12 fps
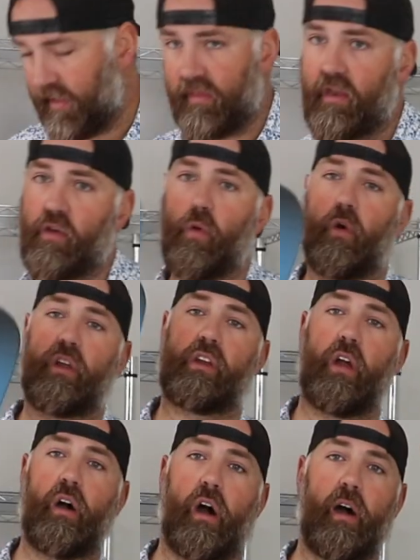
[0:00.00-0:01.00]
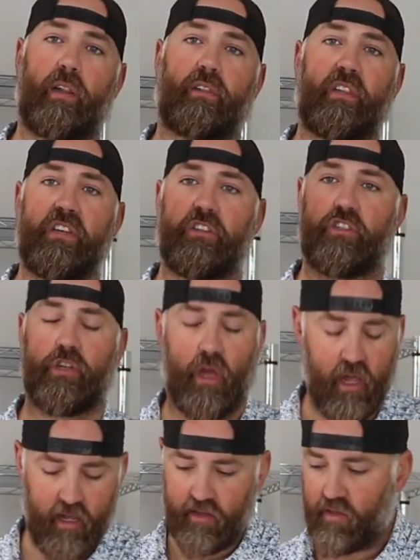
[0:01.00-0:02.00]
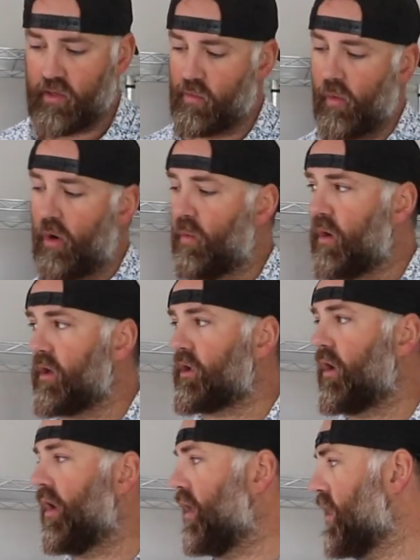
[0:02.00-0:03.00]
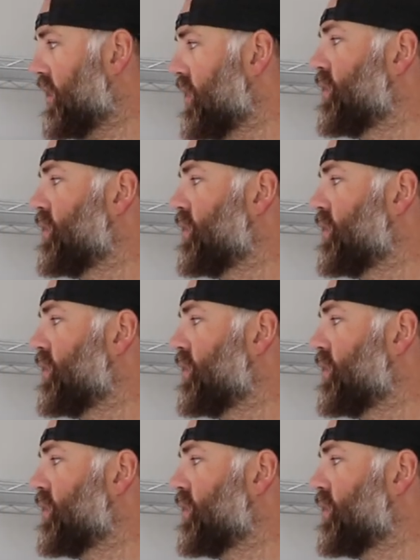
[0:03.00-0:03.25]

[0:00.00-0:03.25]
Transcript: the Nordica Unleashed. You will work harder